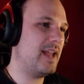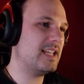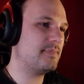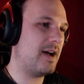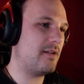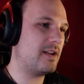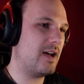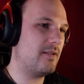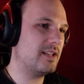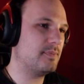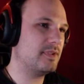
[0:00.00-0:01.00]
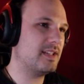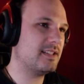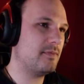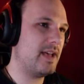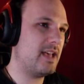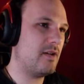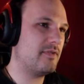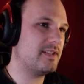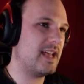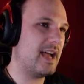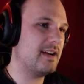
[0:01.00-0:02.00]
blaze powder now. Let's put this away over
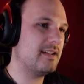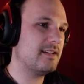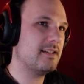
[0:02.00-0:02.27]
there.